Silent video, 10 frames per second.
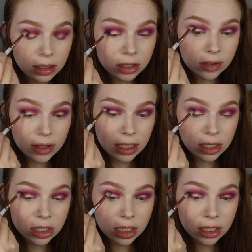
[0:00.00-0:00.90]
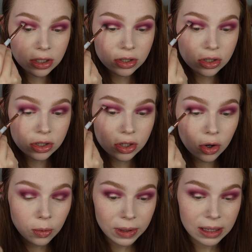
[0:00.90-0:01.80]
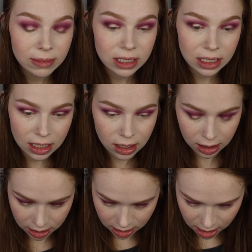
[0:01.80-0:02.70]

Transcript: See, like these shades are so pigmented.